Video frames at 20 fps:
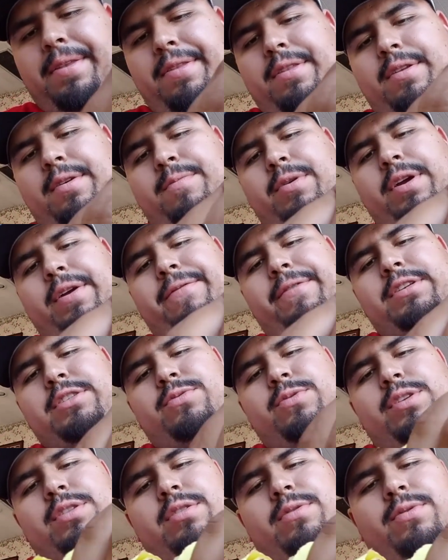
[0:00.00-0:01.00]
The
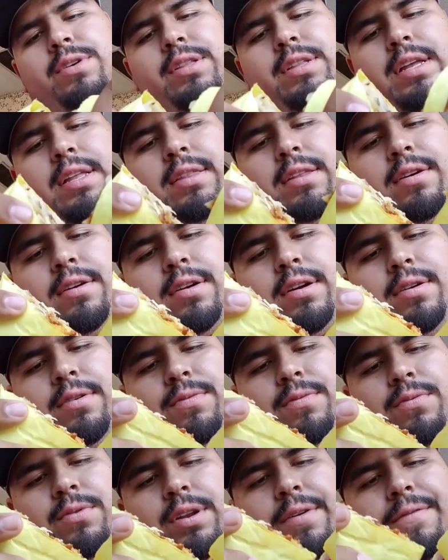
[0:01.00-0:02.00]
breakfast one, the one that they're
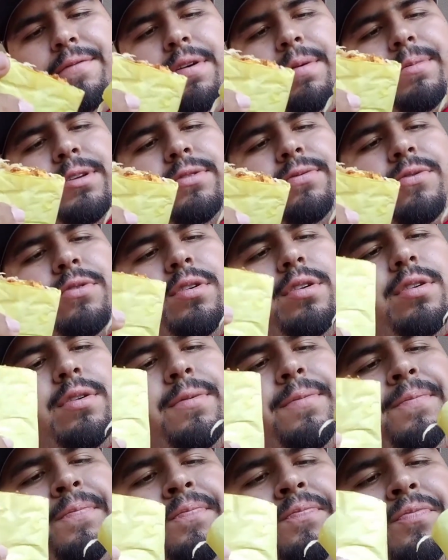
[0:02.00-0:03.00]
um, really famous for.
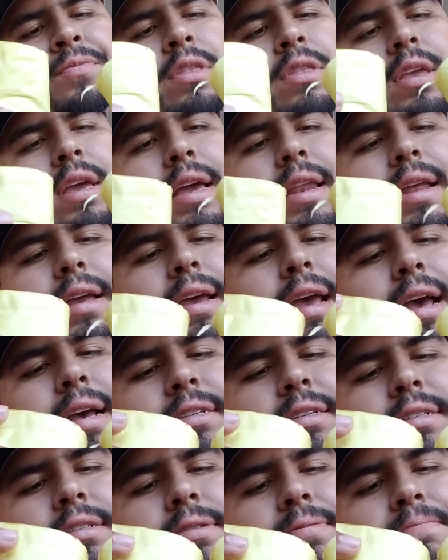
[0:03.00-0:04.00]
And it
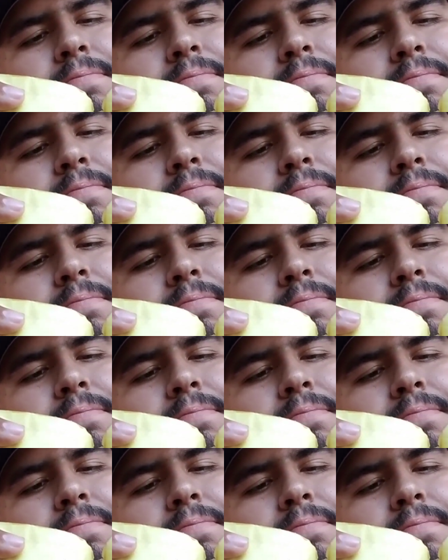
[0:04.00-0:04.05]
has